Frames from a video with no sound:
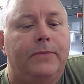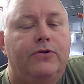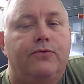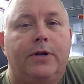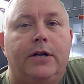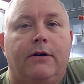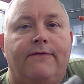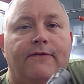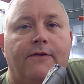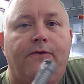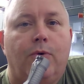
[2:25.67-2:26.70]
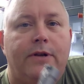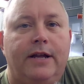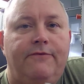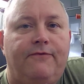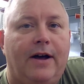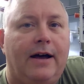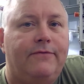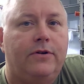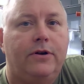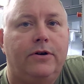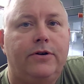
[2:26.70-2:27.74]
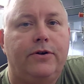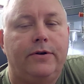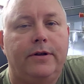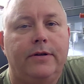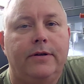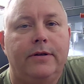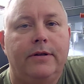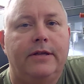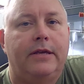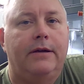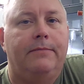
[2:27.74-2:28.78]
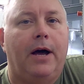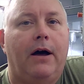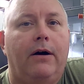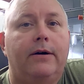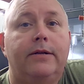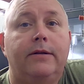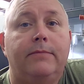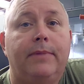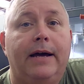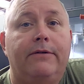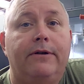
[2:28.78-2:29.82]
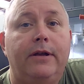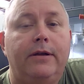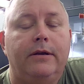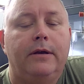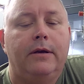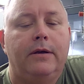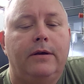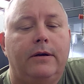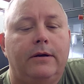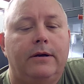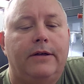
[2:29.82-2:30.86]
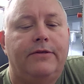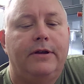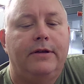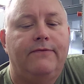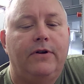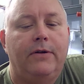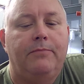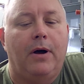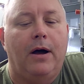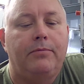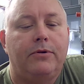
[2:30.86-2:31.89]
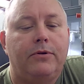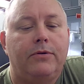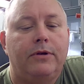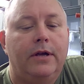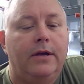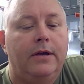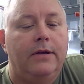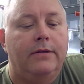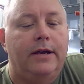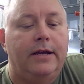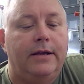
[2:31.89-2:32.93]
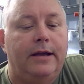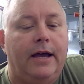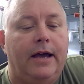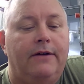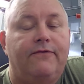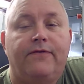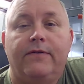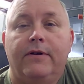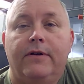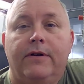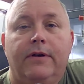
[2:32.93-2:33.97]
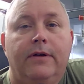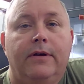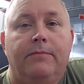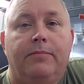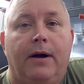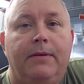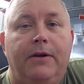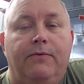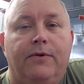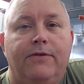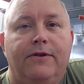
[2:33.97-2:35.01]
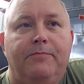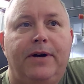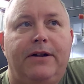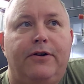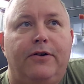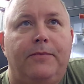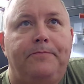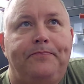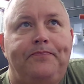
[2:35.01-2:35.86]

It's running off of a 14500 lithium ion battery. I think they're very popular. They have probably one of the better,